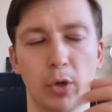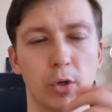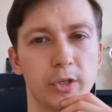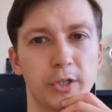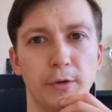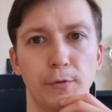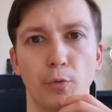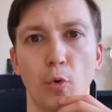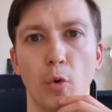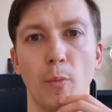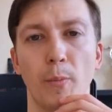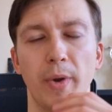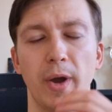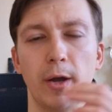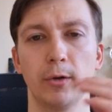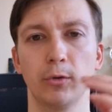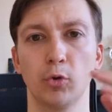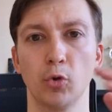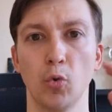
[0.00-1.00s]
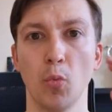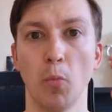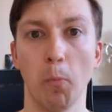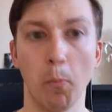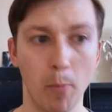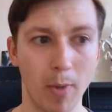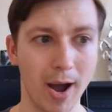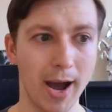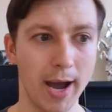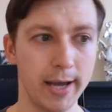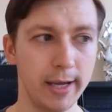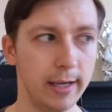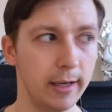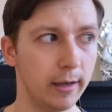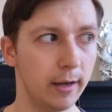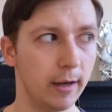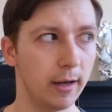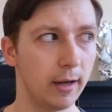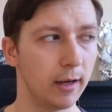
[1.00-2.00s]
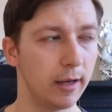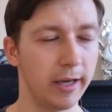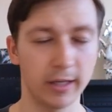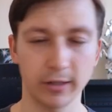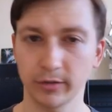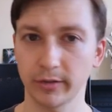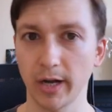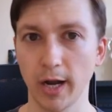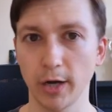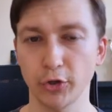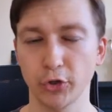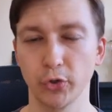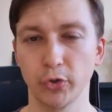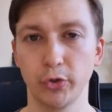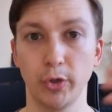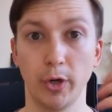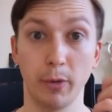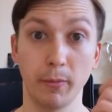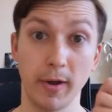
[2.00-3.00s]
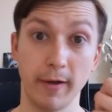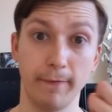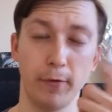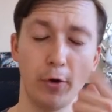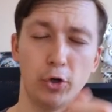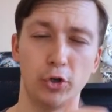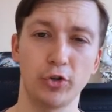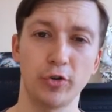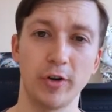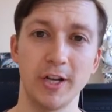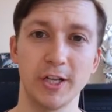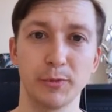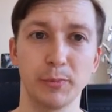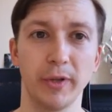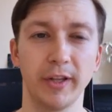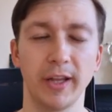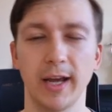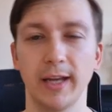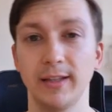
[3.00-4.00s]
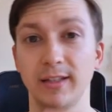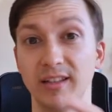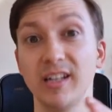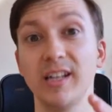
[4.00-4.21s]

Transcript: because if compared to my extractions during my first transplant, I had